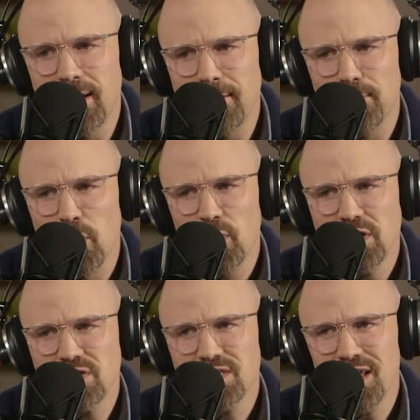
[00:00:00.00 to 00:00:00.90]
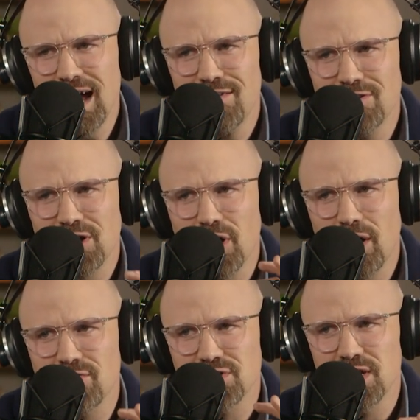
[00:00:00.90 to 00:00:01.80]
when you say having a
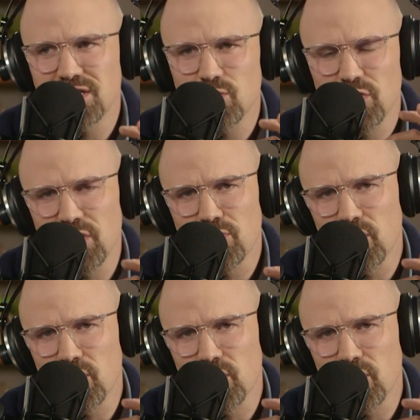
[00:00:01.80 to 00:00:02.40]
conversation with your